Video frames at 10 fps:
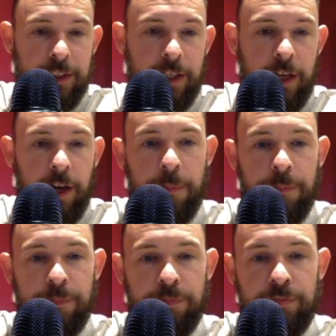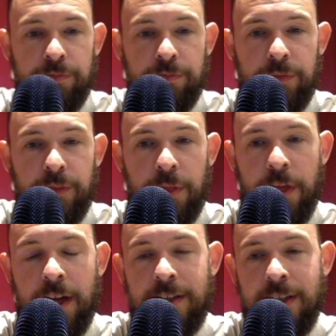Um,
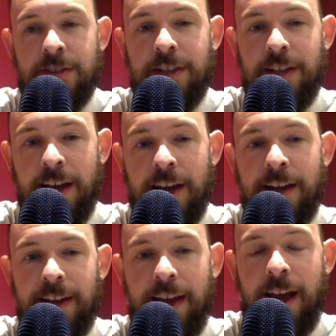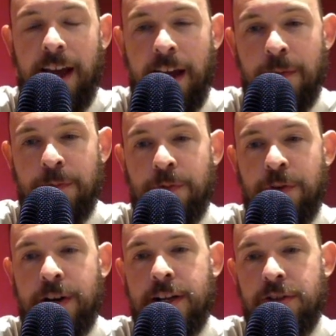they DCA
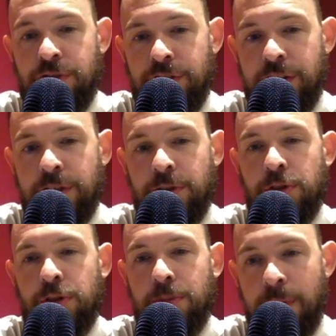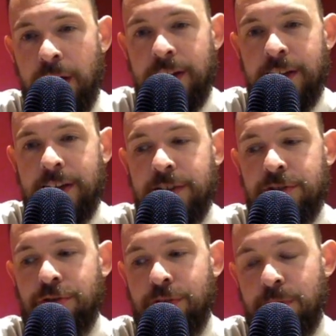every single penny into
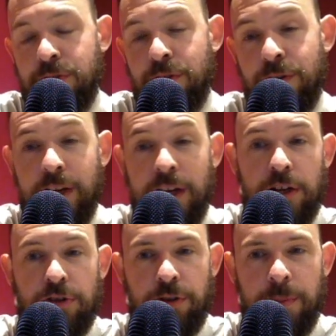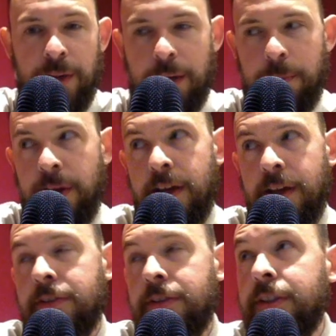crypto. So they may get
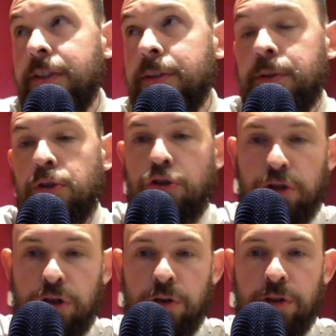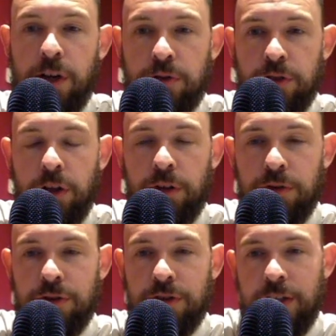paid two thousand
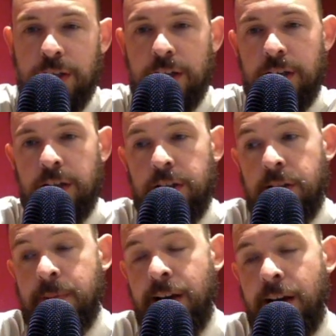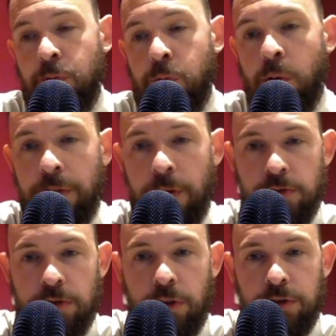dollars. They may have one
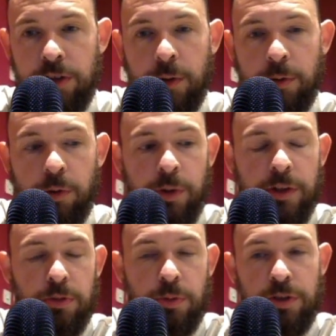thousand dollars in outgoings, which